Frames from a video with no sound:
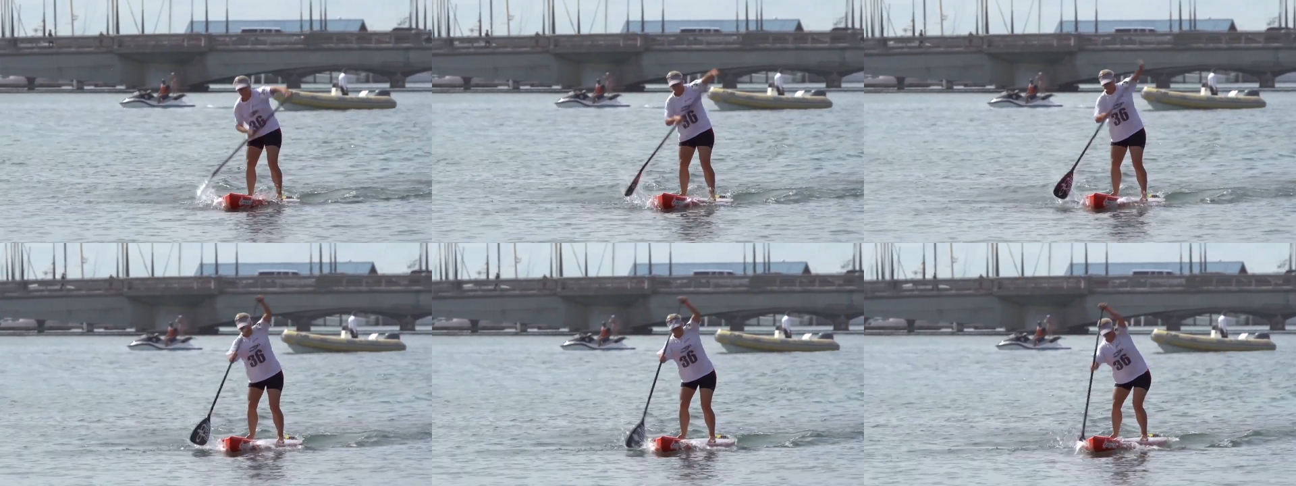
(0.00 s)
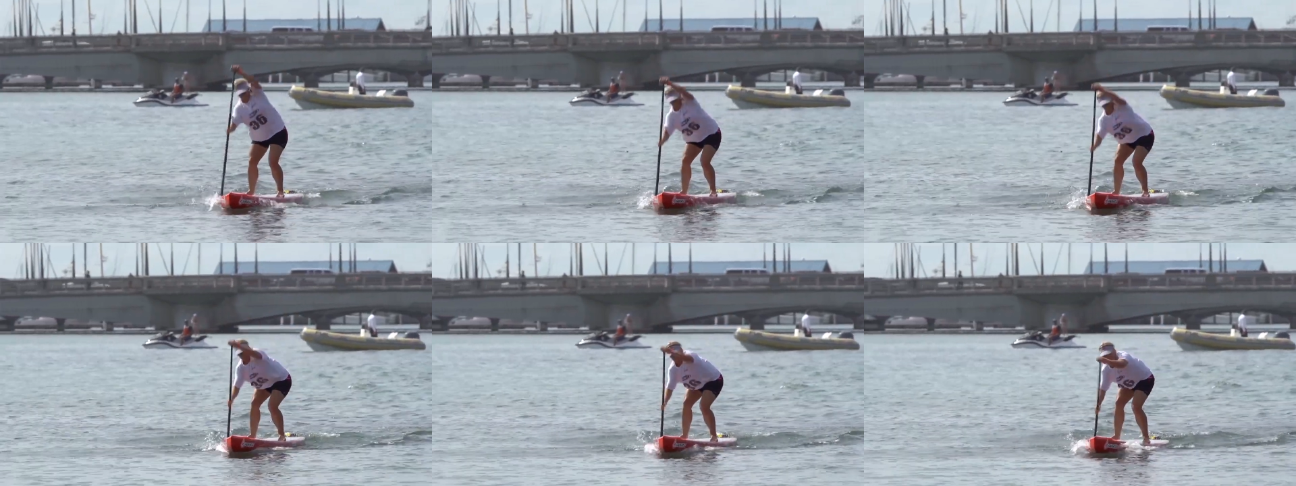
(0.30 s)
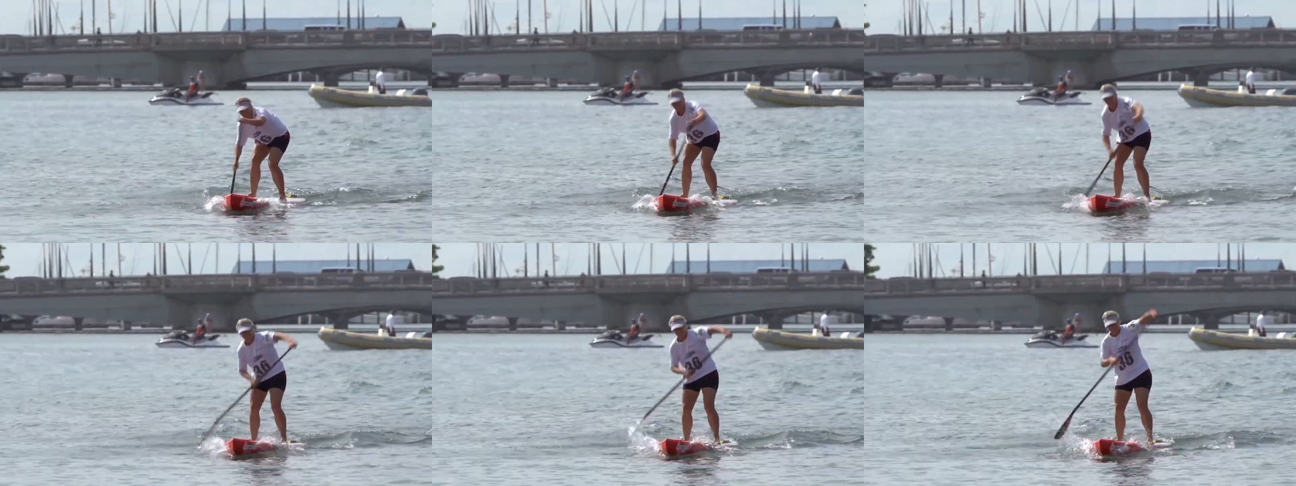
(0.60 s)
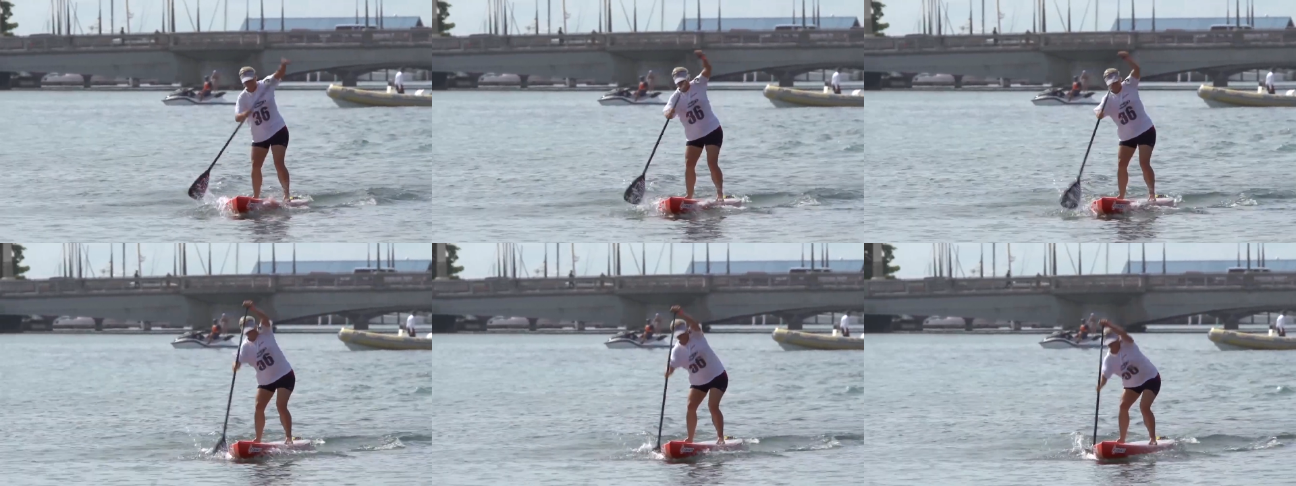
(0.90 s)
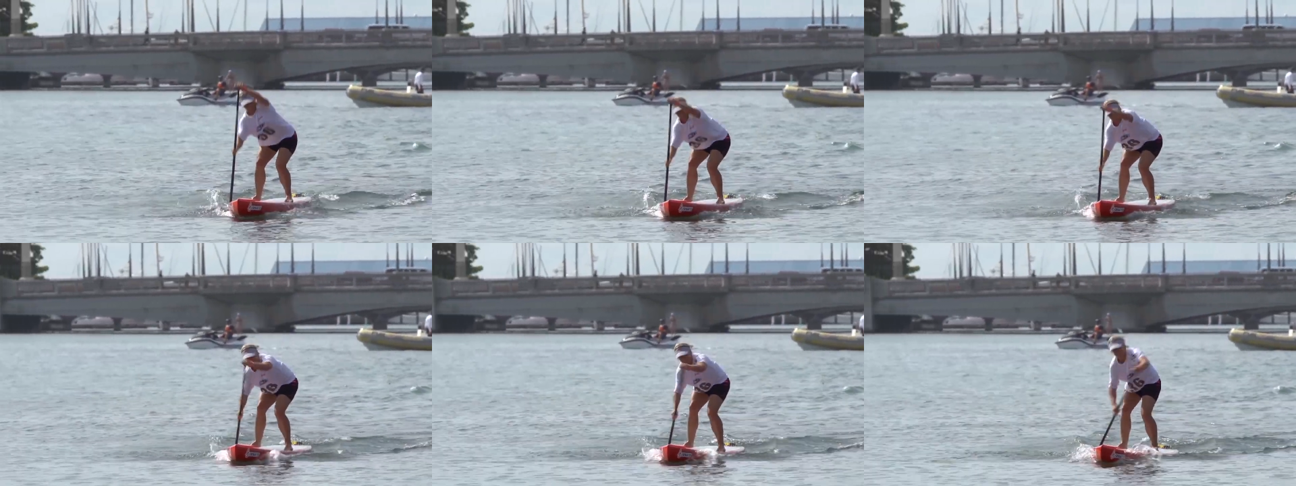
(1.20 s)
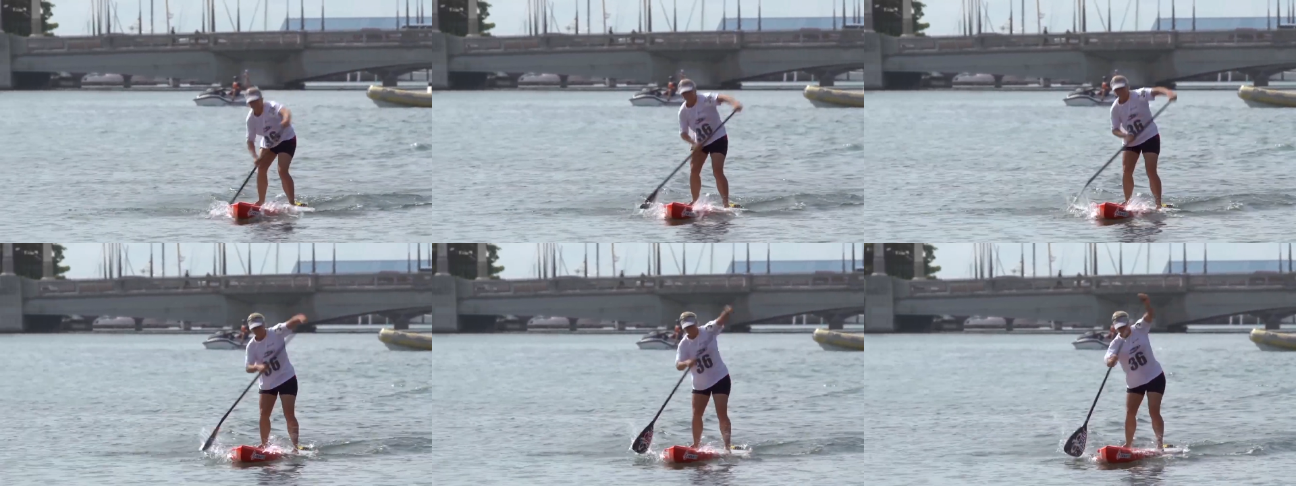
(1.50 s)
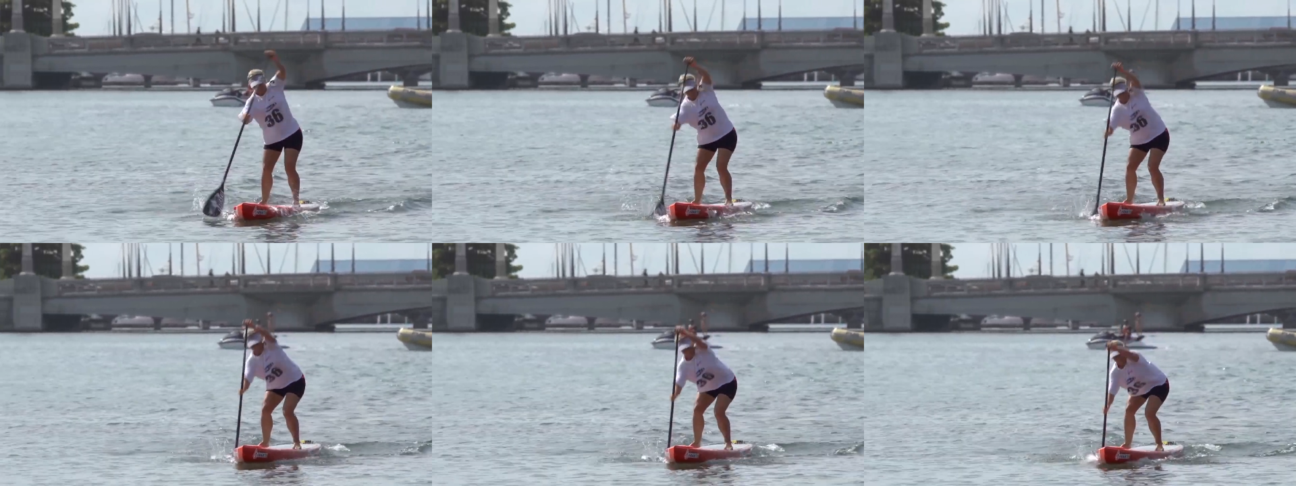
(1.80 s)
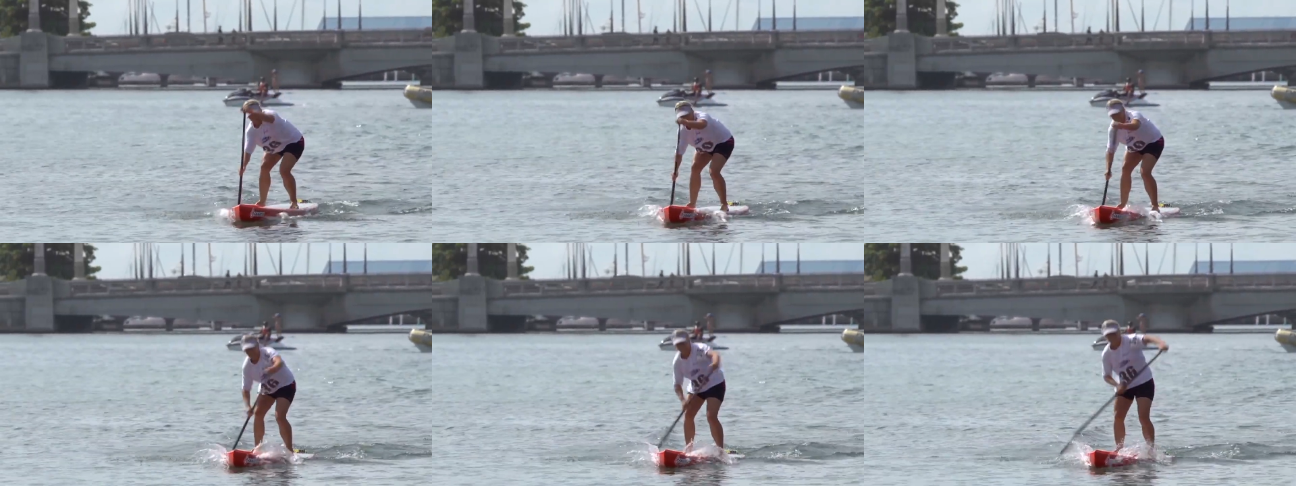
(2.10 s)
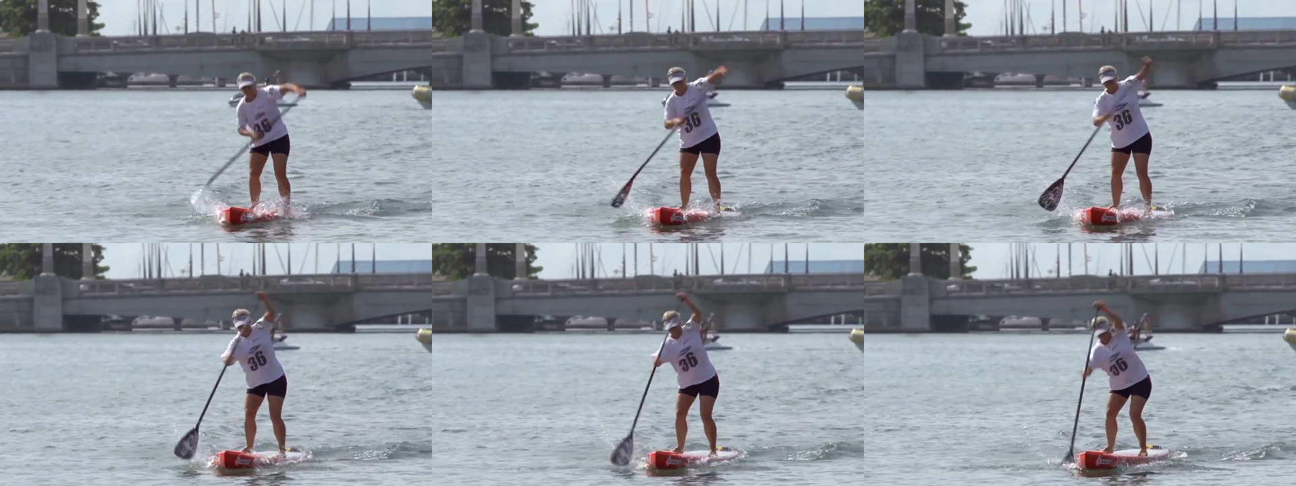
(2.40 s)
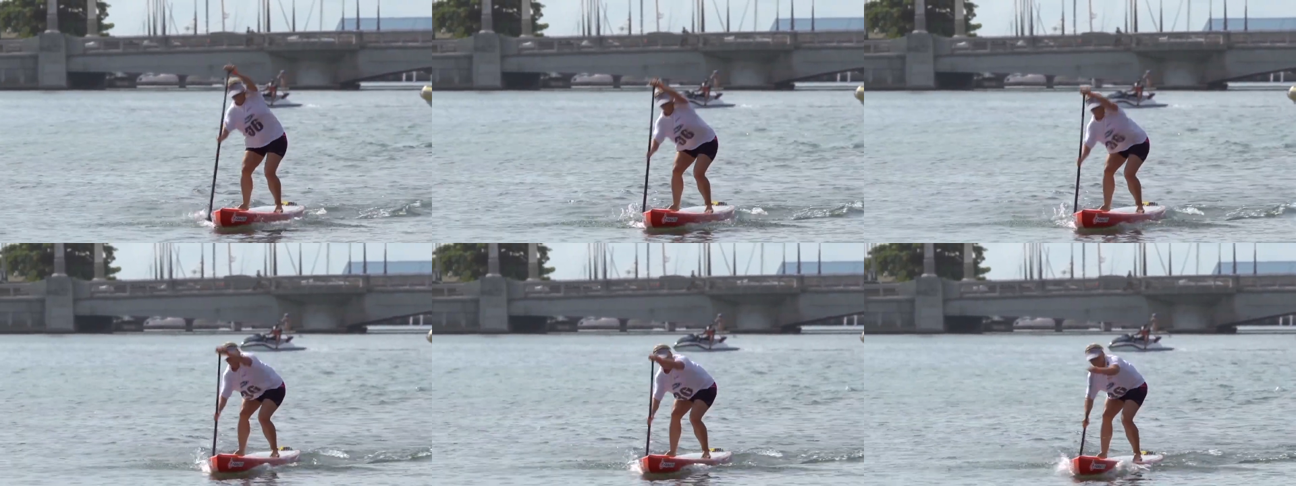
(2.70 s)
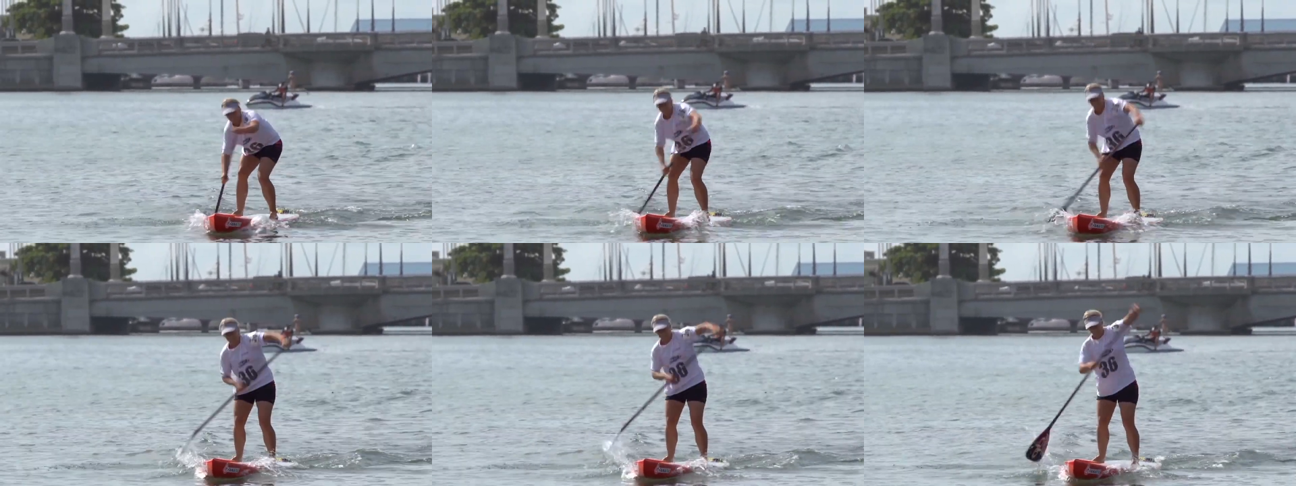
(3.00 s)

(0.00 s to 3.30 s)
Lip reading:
No face is visible, so there are no lips to read.